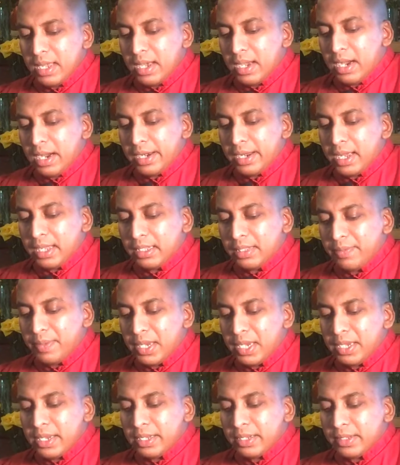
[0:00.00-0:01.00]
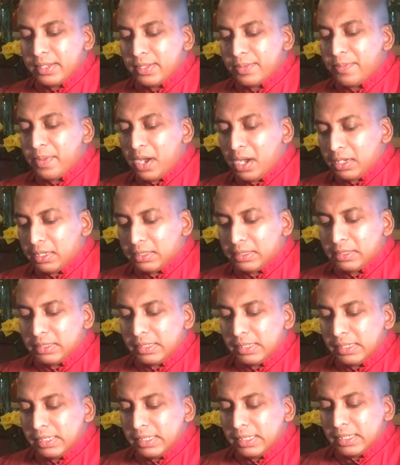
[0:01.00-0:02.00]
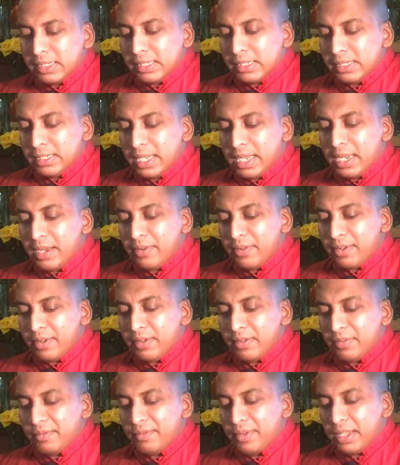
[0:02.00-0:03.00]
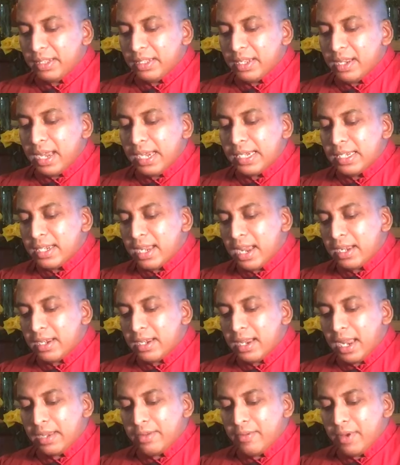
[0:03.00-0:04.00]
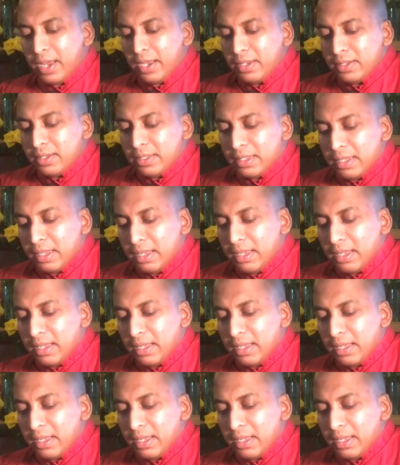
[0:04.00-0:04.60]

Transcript: Anathapindika's park. Then when the night had advanced,